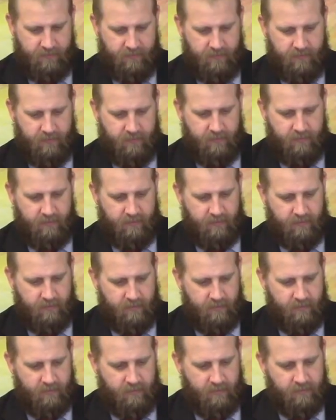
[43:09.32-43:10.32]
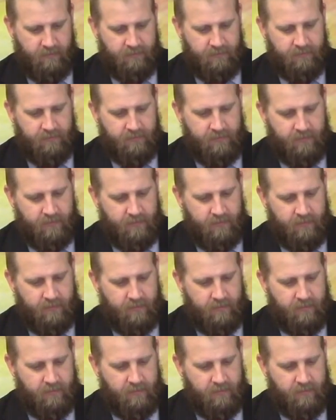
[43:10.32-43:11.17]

(silence)